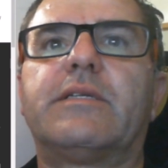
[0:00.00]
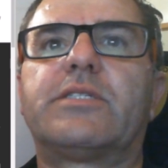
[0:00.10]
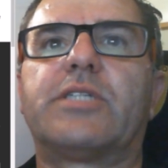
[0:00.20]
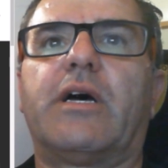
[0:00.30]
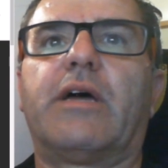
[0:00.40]

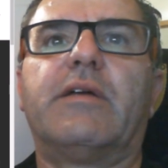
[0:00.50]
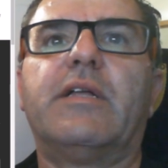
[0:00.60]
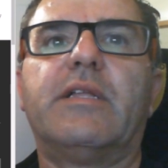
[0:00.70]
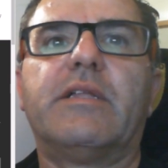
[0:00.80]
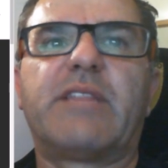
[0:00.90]
So
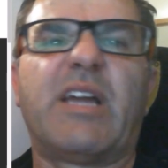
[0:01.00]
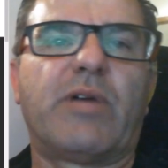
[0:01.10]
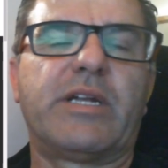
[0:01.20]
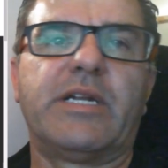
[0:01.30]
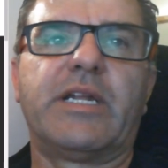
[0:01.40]
that
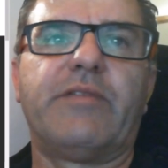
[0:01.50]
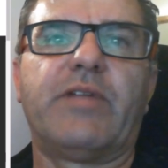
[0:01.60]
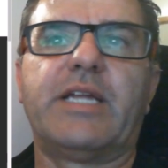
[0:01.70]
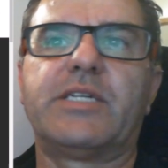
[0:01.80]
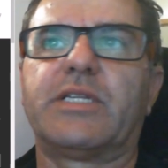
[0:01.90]
one didn't even
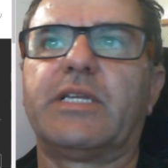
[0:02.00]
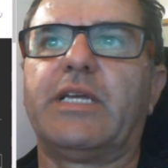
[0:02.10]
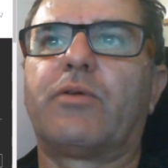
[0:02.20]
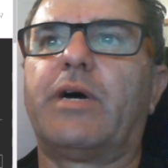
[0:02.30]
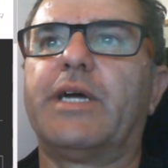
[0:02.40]
enter the
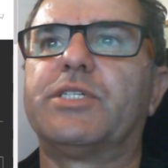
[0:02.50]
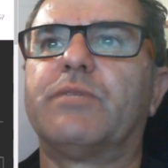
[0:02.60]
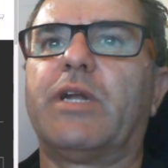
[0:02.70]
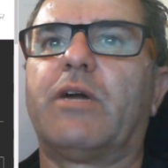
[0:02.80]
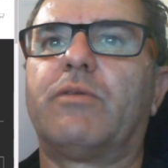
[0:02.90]
equation
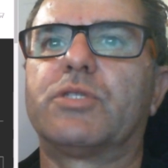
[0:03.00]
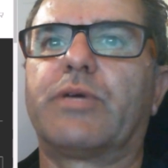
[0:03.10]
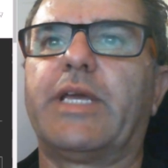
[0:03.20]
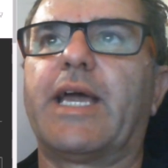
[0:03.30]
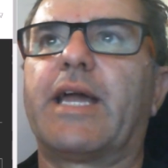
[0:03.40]
when I was
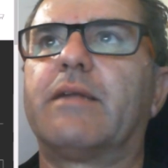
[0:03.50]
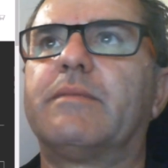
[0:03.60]
looking at it.